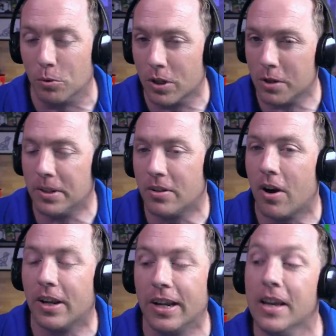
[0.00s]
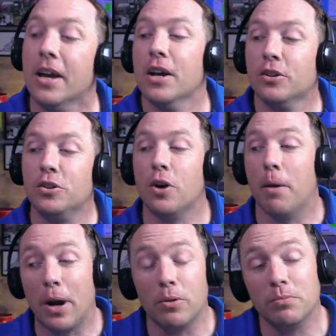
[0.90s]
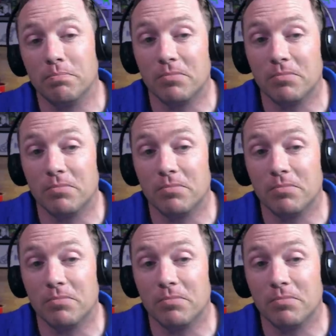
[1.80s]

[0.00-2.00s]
We're going to be talking about